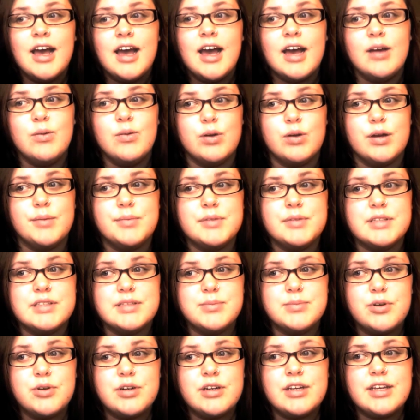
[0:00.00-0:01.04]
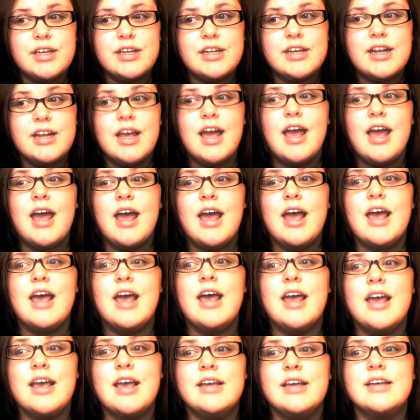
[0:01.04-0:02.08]
I woke up this morning
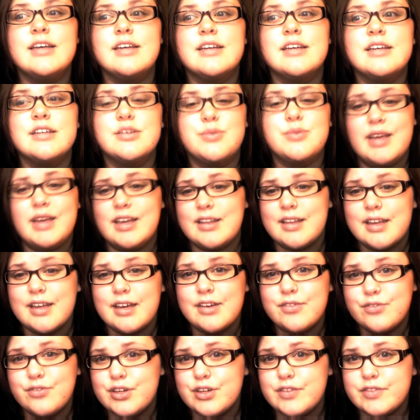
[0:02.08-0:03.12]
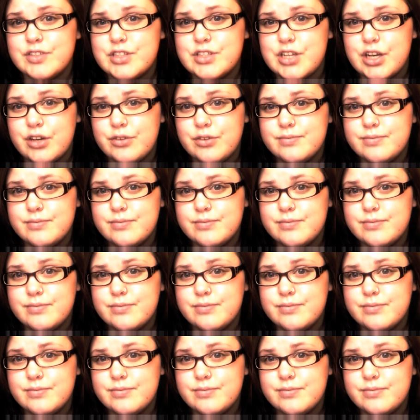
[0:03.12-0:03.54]
and we had like a foot of snow.